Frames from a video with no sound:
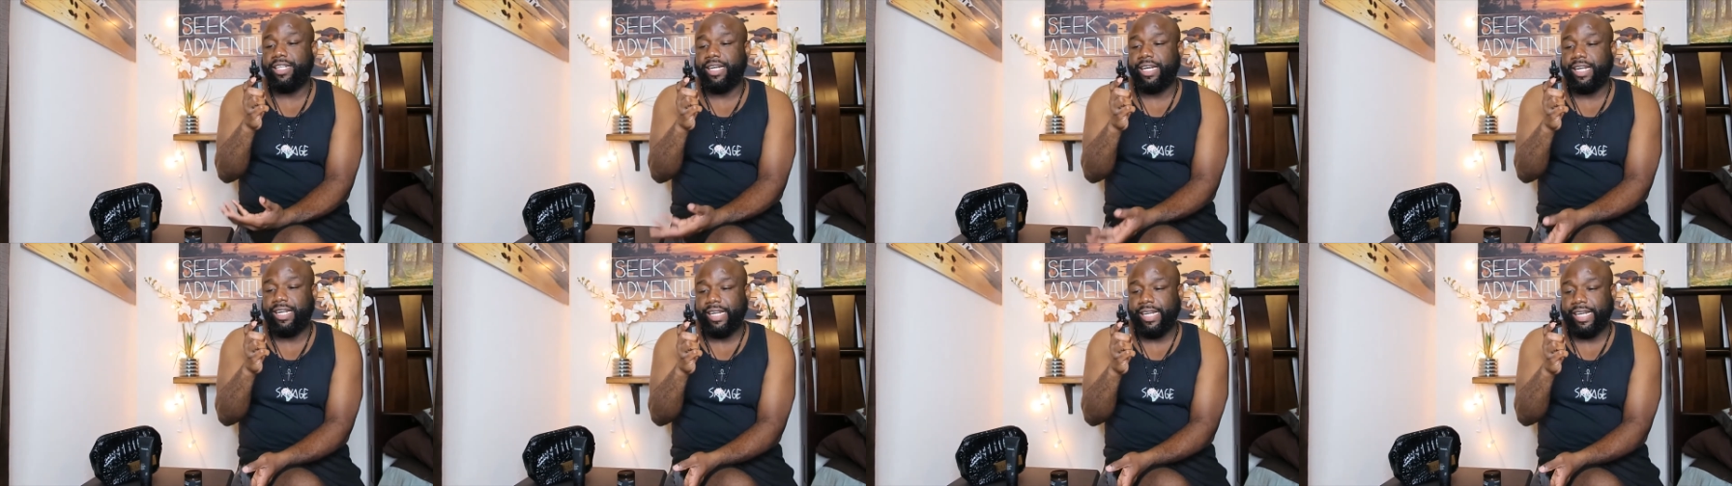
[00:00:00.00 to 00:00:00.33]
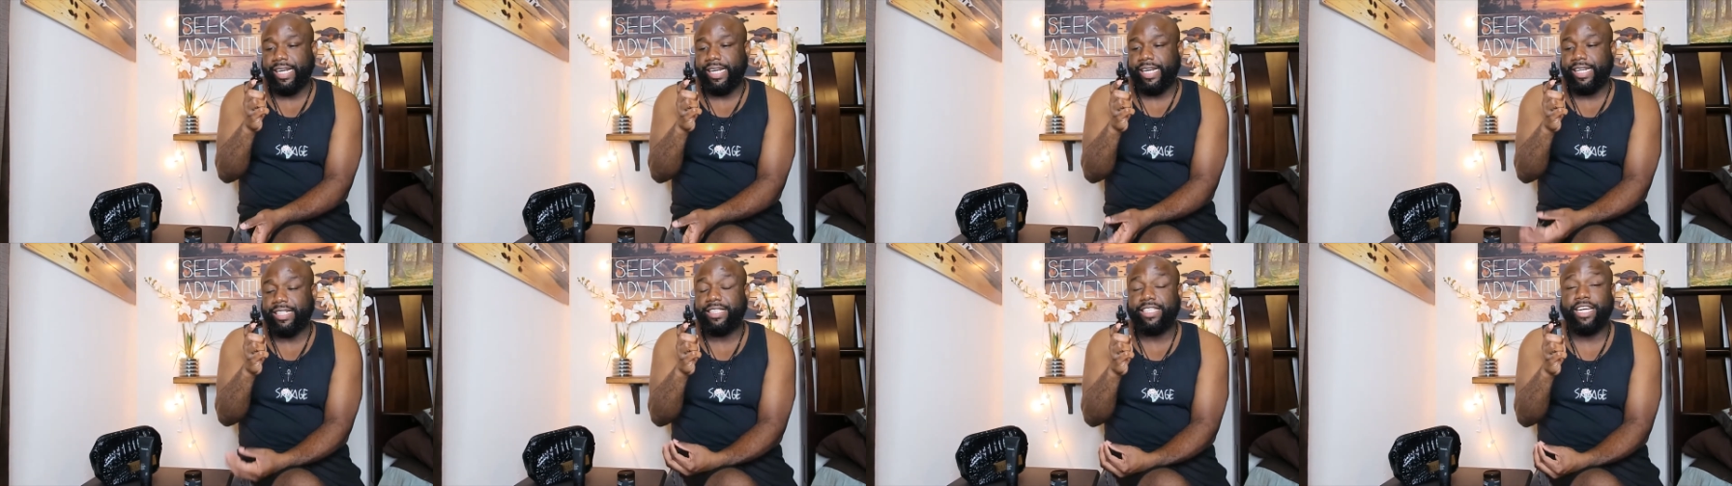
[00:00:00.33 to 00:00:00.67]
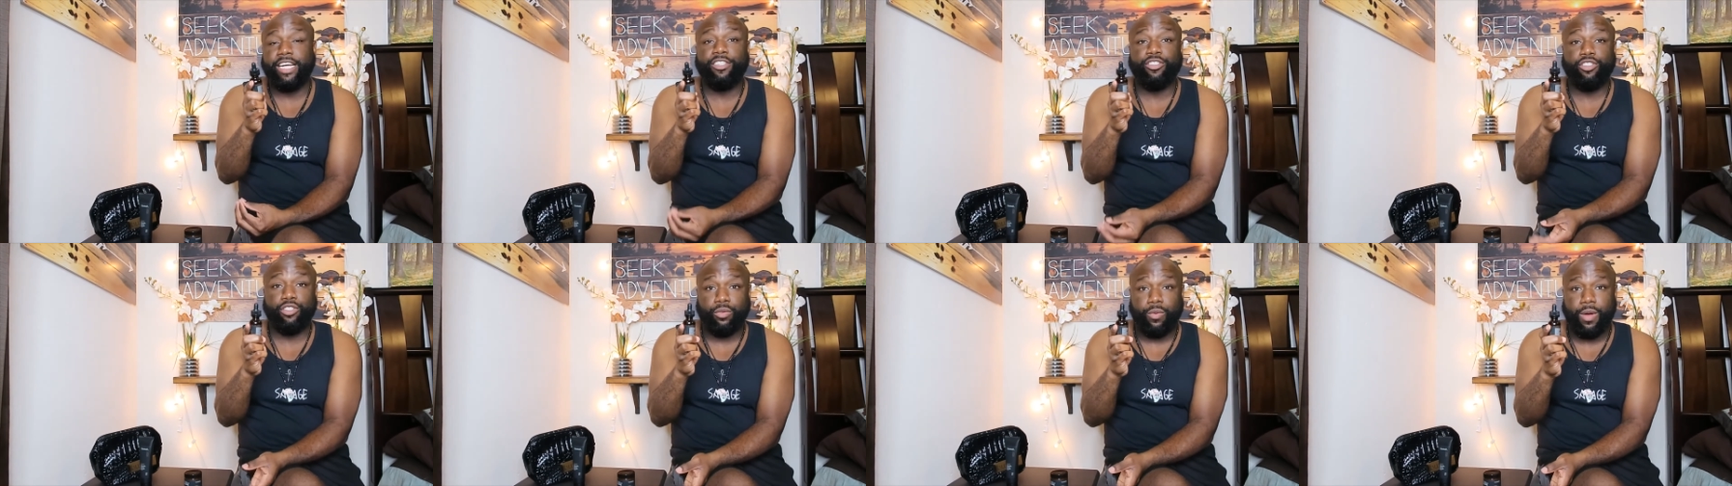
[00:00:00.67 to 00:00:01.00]
cleansed
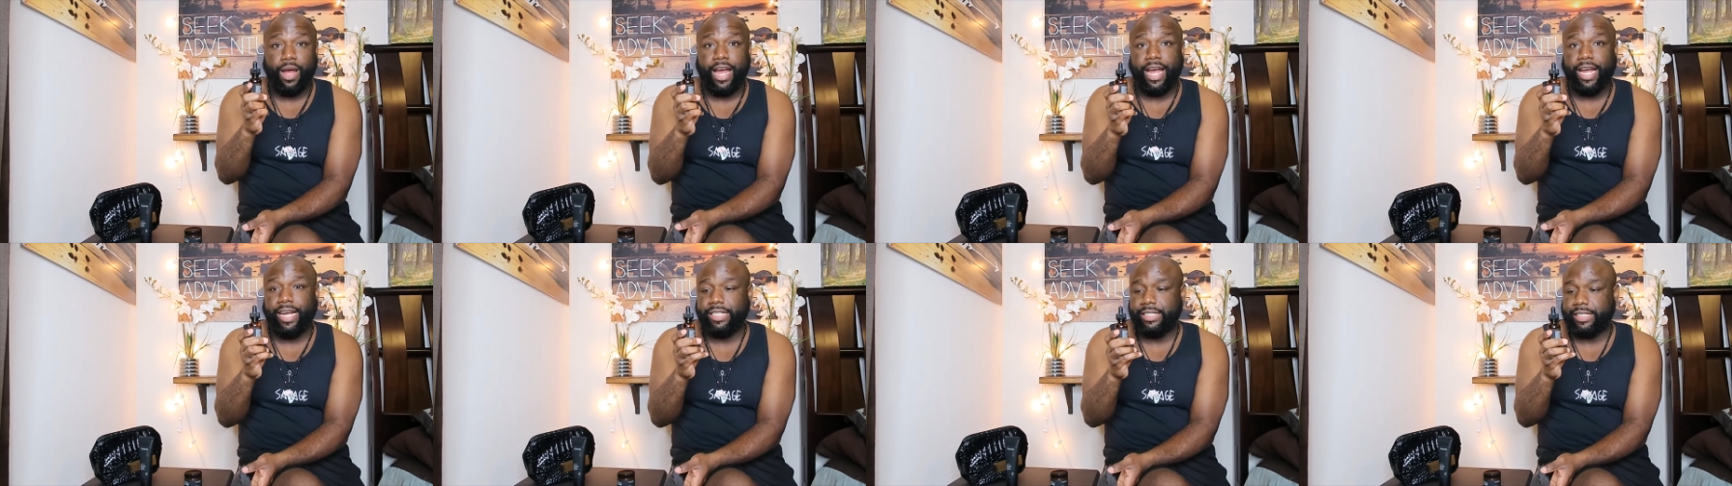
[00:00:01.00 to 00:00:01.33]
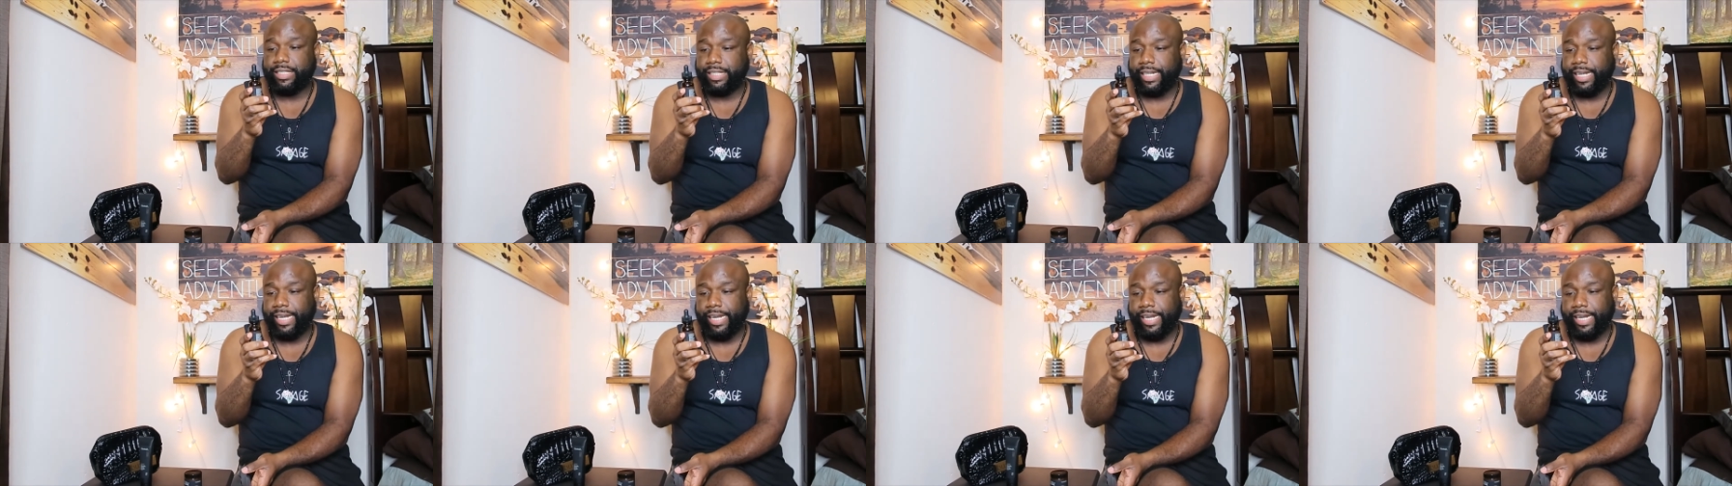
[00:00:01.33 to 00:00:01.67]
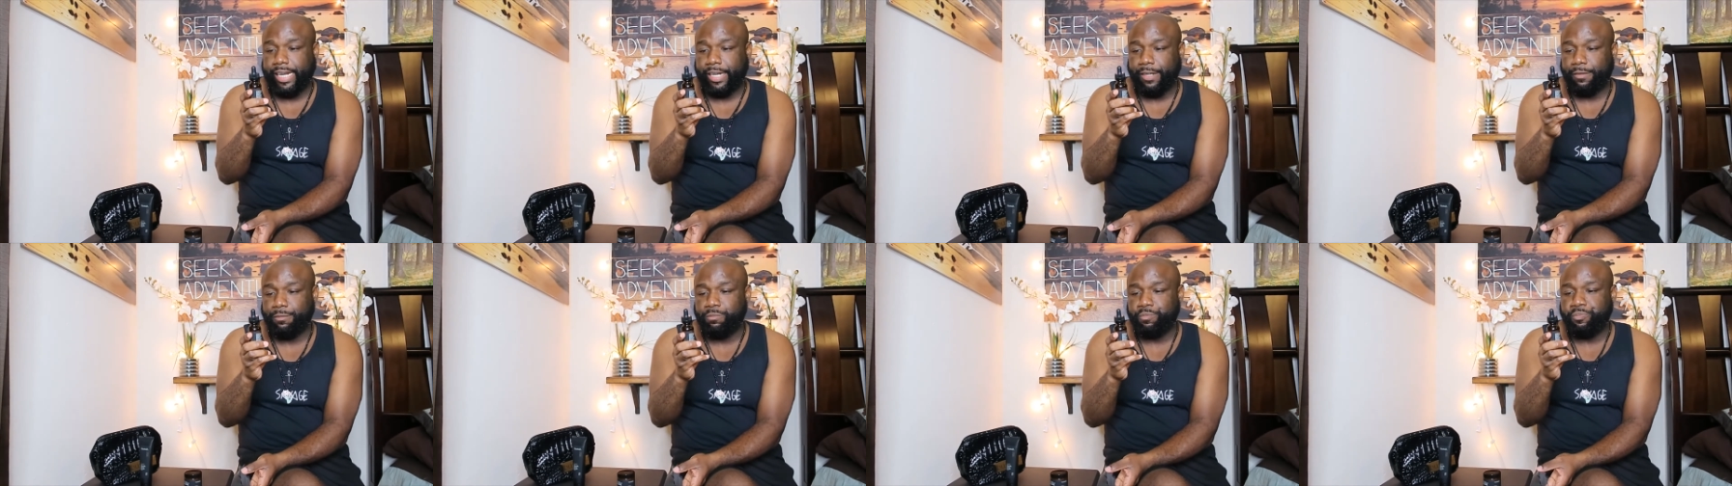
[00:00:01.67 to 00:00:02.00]
and dried
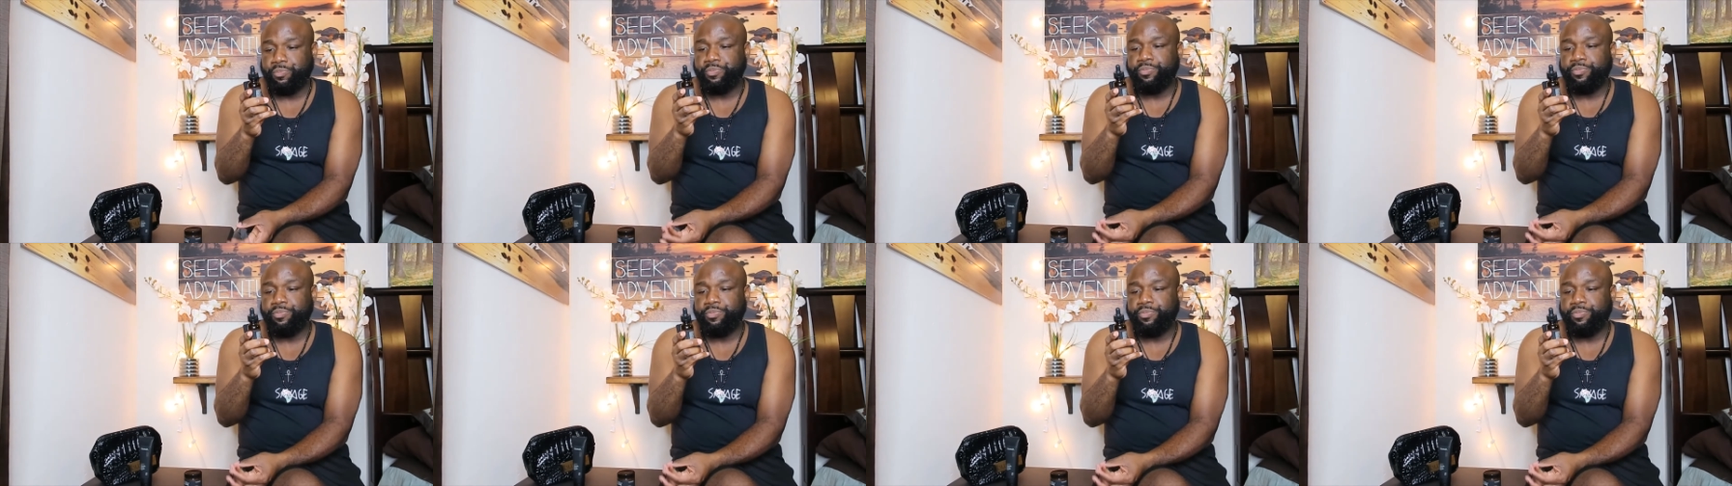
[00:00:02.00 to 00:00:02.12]
skin.